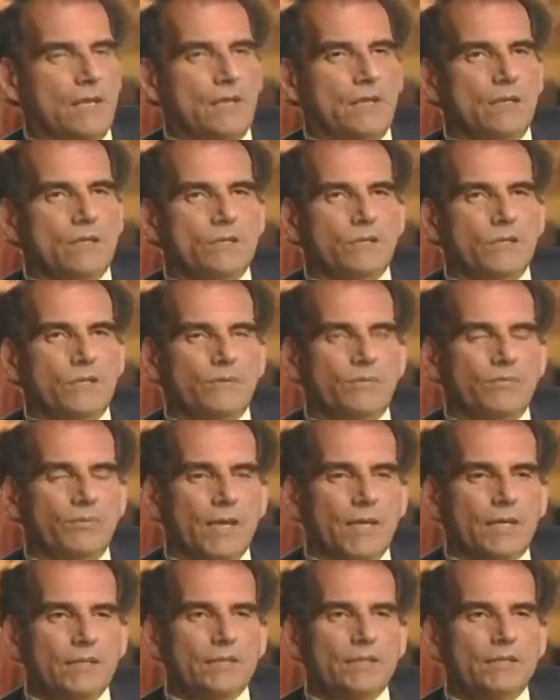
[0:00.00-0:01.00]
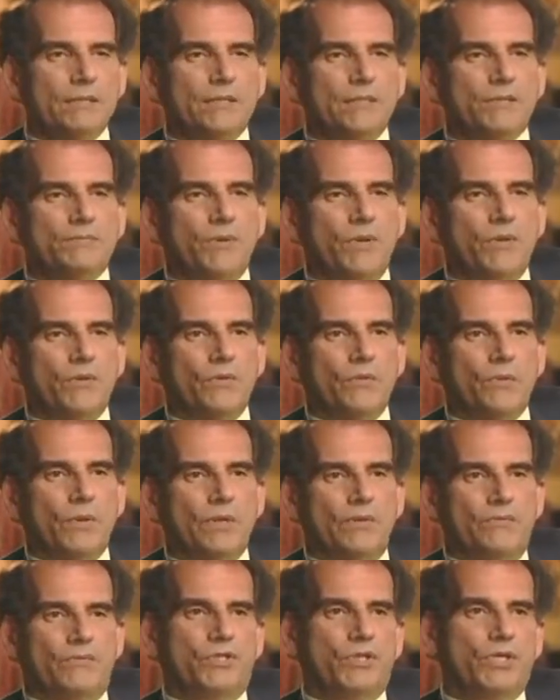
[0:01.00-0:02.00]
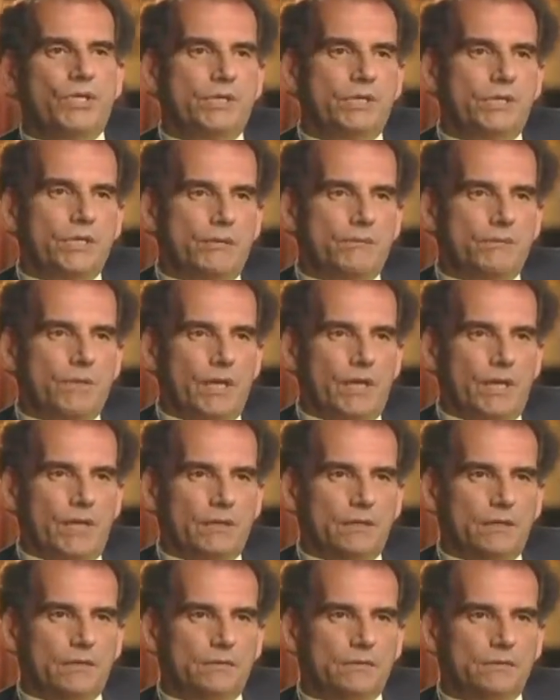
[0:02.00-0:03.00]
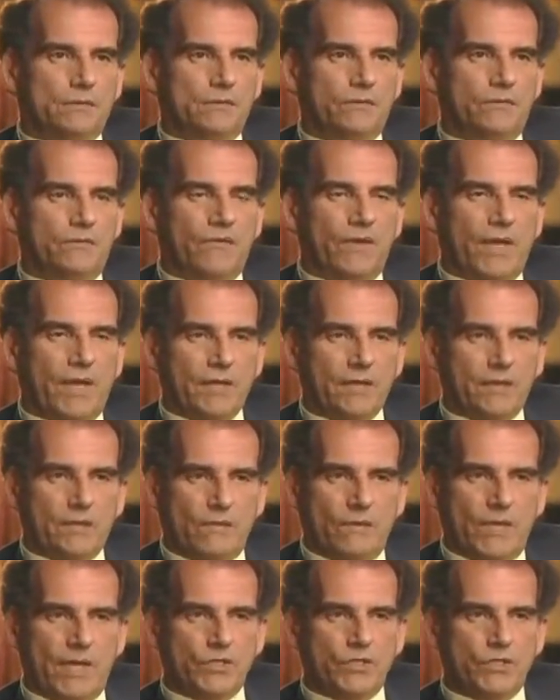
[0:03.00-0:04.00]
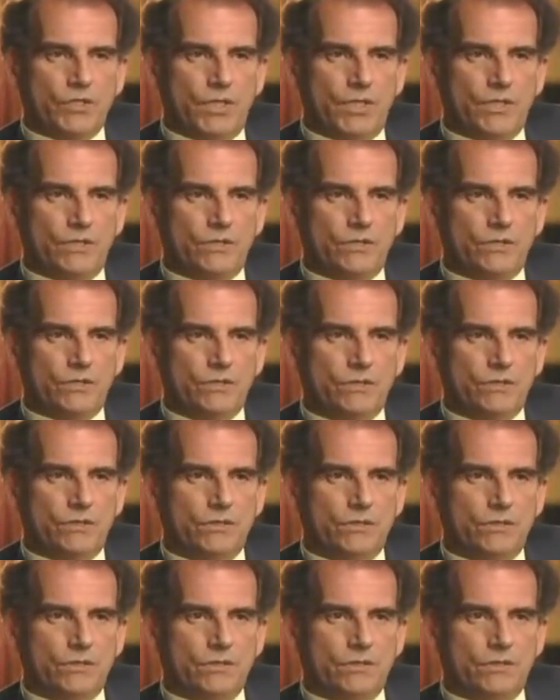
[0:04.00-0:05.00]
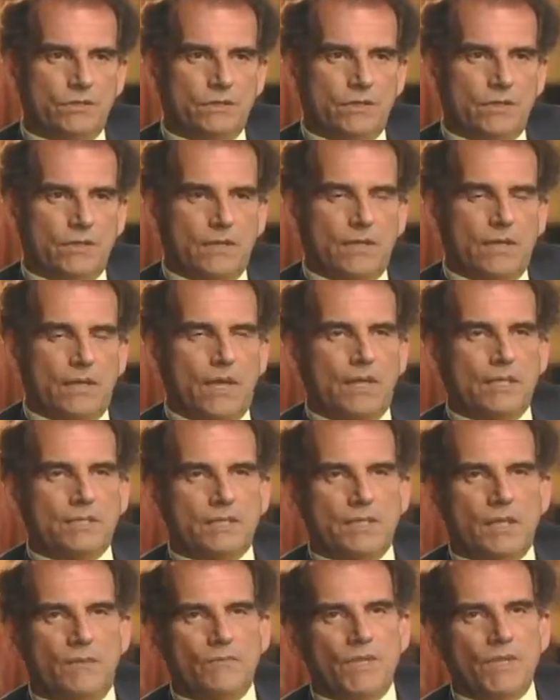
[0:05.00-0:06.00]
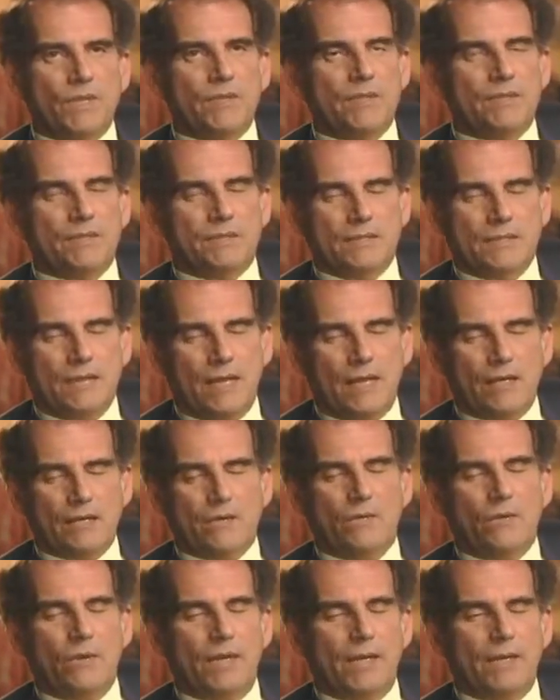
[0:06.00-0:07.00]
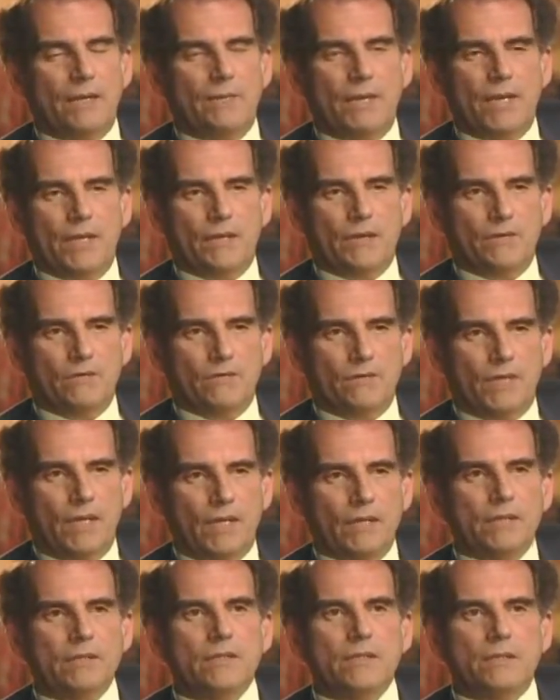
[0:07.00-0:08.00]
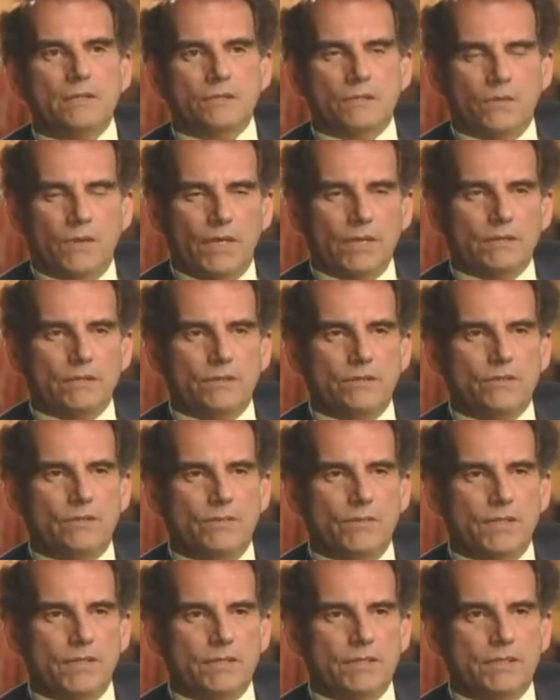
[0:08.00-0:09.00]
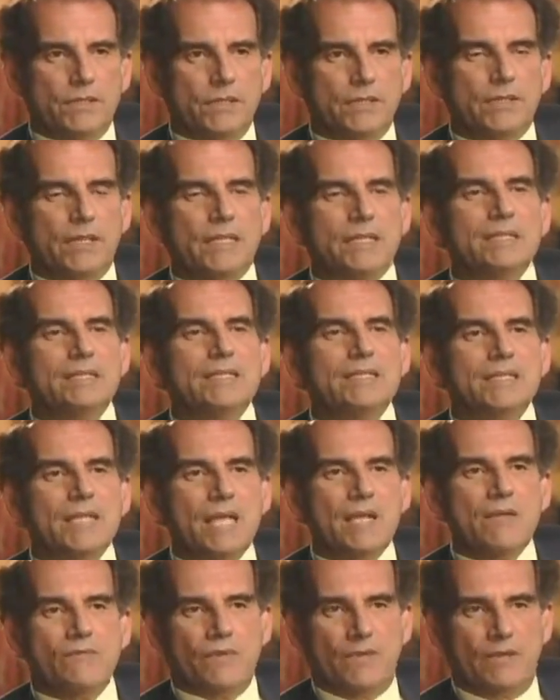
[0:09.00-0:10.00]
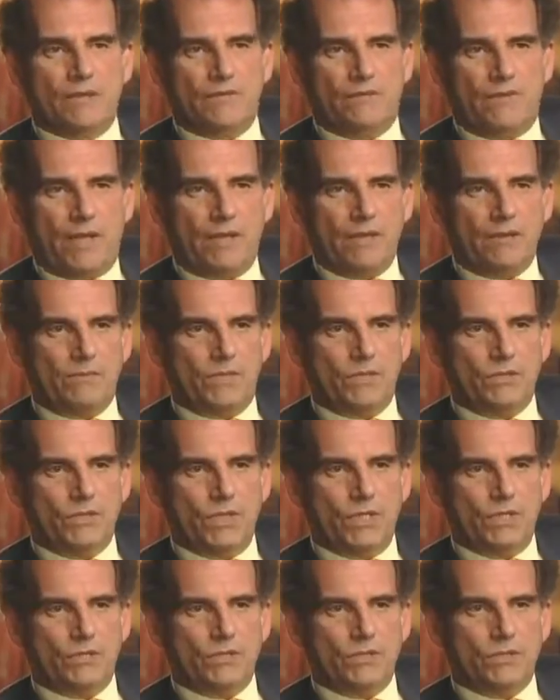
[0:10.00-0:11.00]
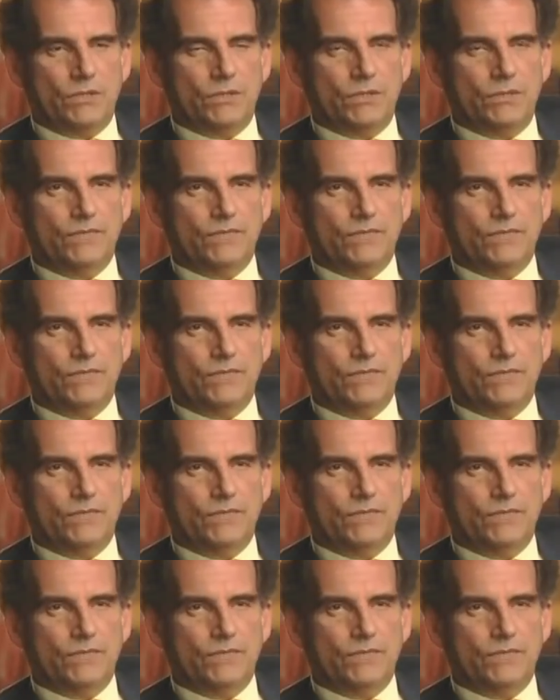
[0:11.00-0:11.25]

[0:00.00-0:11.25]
So the process is both one of sheer dumb luck, finding the right changes, and something that is not quite a matter of luck, that is quite deterministic, that is saving the valuable changes.